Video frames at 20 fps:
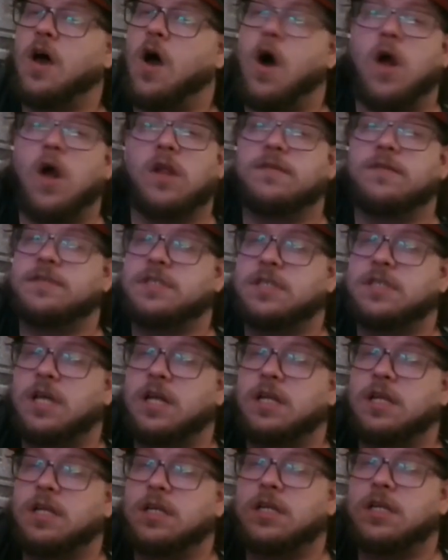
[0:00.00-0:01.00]
all of a
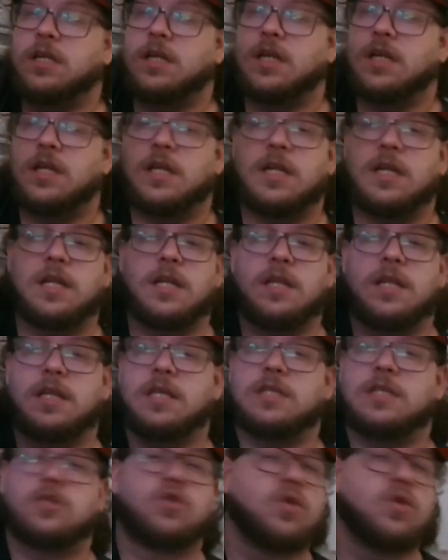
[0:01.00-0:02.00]
sudden
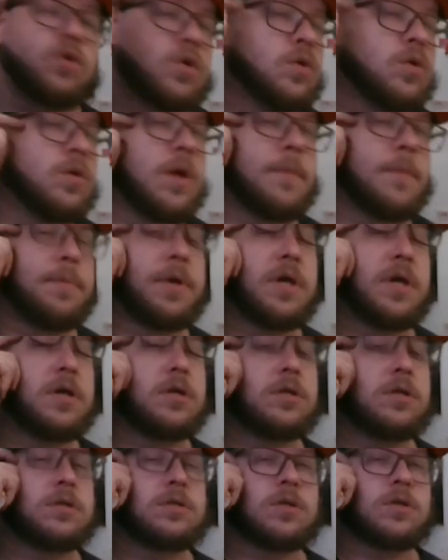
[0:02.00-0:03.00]
this dude
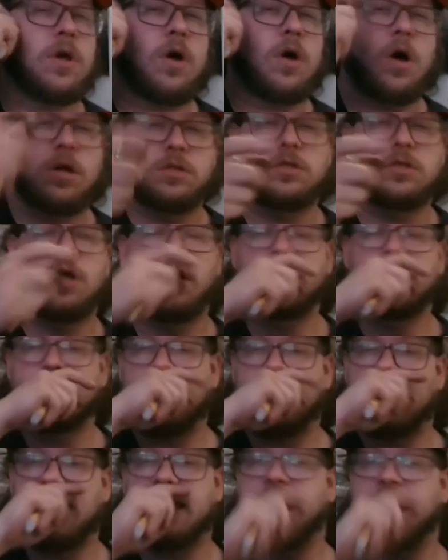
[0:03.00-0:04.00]
appears on Shark
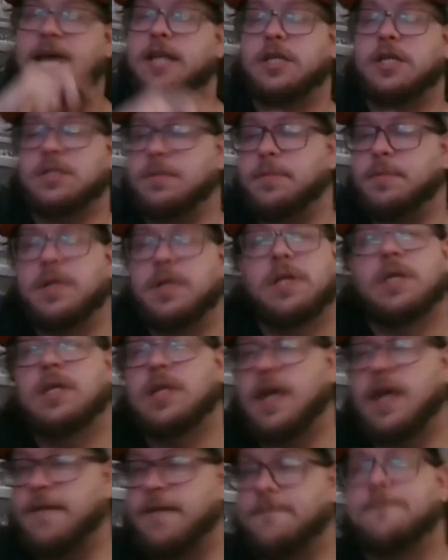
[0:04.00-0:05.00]
Tank, and I just immediately
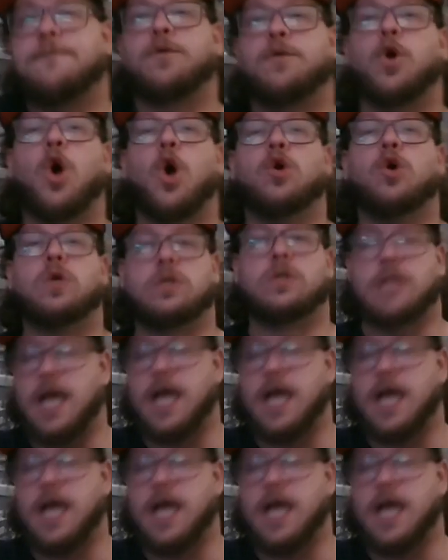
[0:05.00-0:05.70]
like froze.